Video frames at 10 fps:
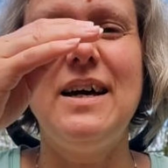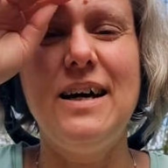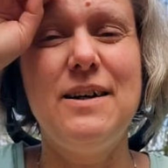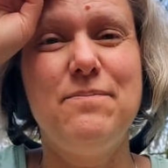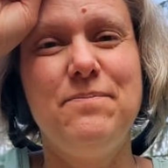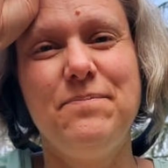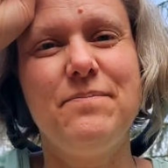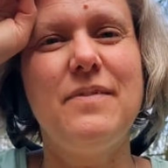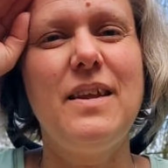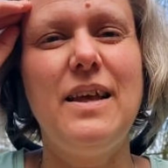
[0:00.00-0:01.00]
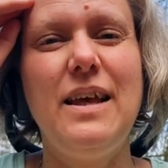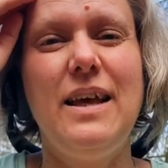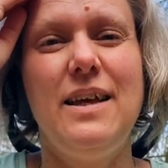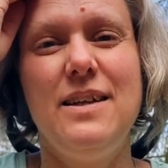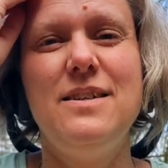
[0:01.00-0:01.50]

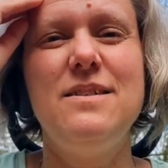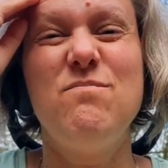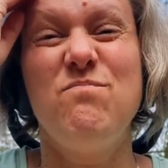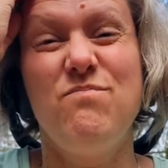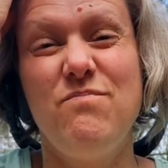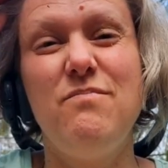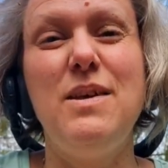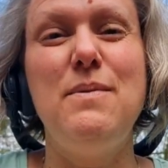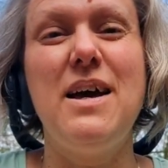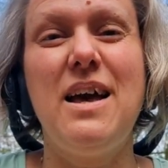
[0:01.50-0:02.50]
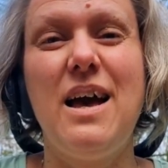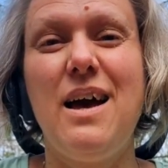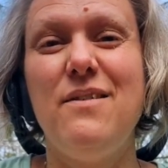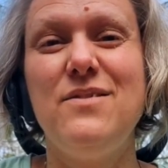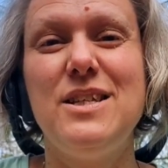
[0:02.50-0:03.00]
And maybe I
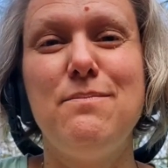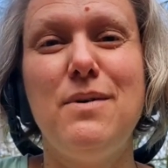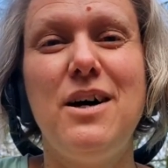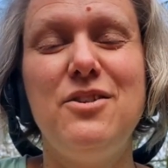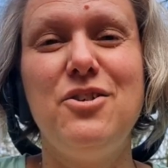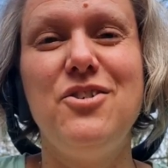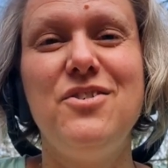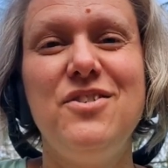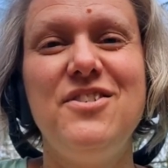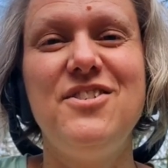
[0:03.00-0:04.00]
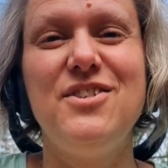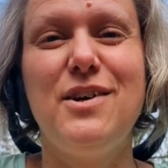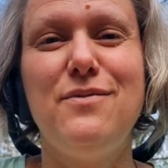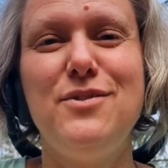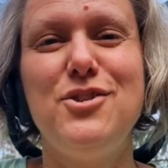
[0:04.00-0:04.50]
have some other
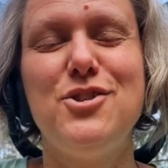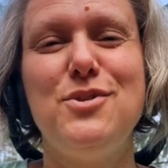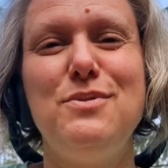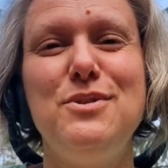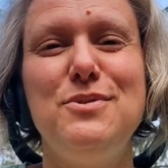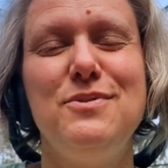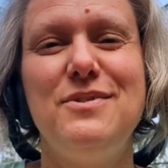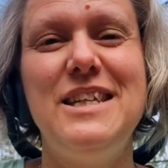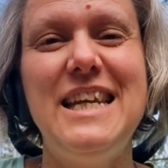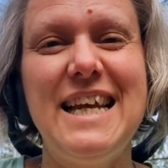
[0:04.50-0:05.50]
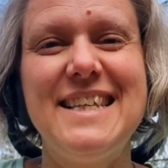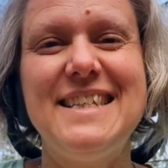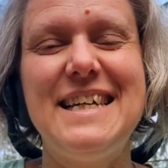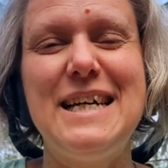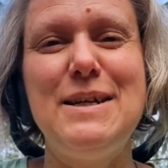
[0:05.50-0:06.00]
stuff to show you
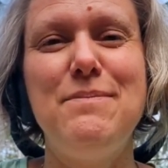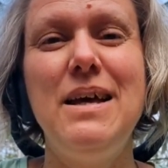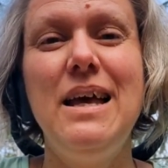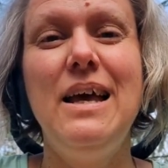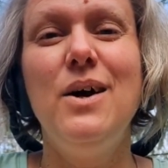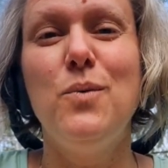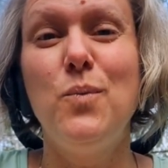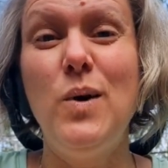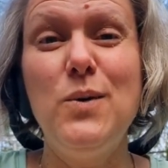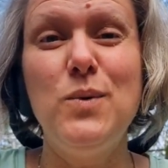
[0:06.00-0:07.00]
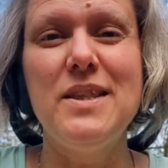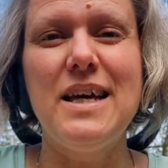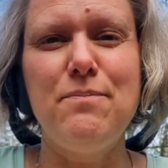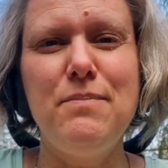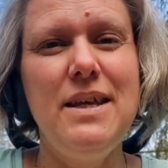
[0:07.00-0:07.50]
next time. When will
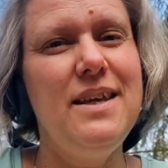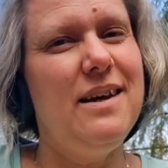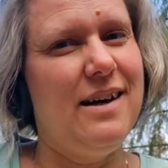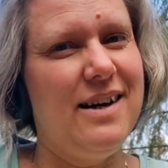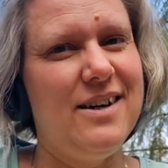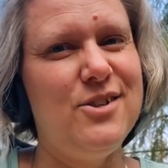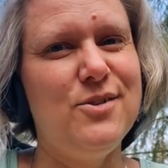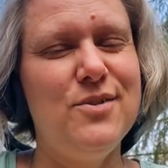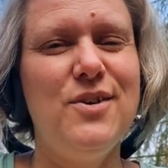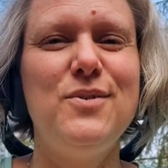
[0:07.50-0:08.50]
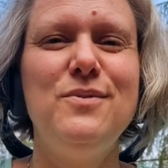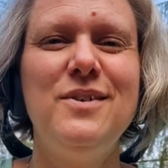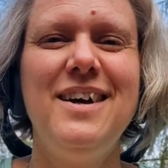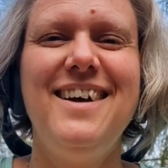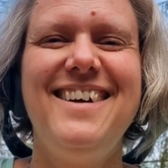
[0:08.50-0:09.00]
that be? I don't know.
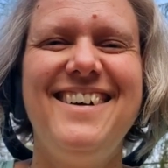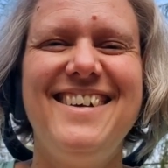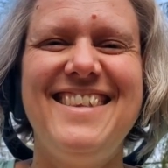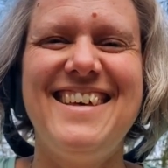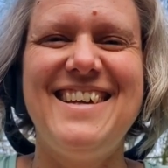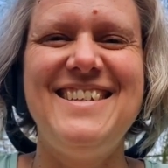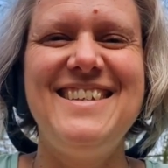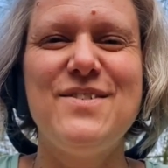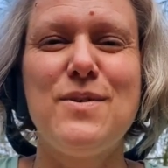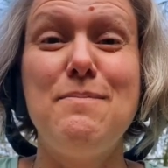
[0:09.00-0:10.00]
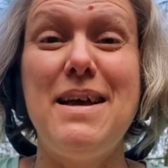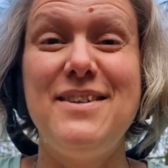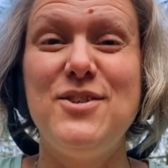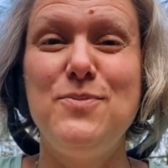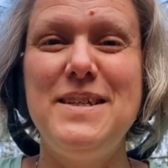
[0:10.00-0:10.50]
That
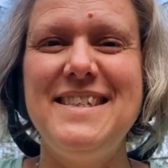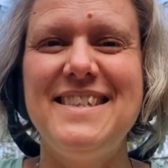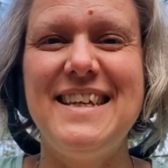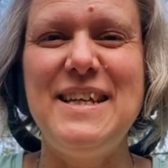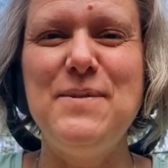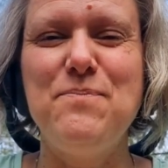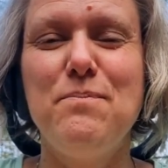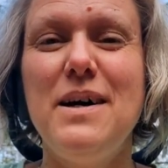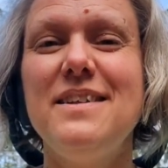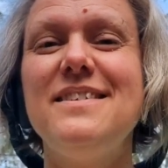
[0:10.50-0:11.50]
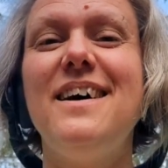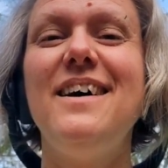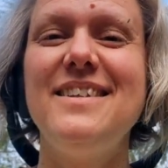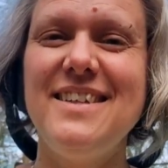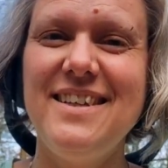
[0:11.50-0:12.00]
remains to be seen. But
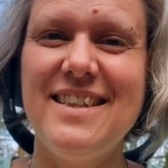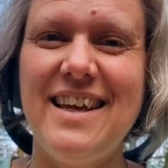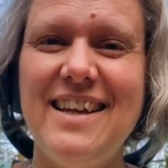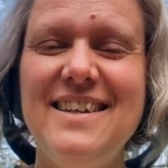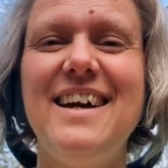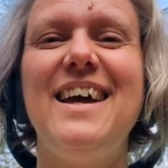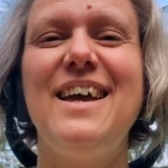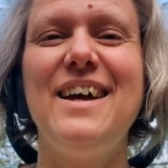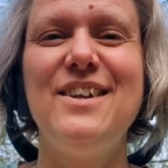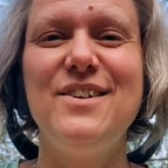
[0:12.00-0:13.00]
until then, I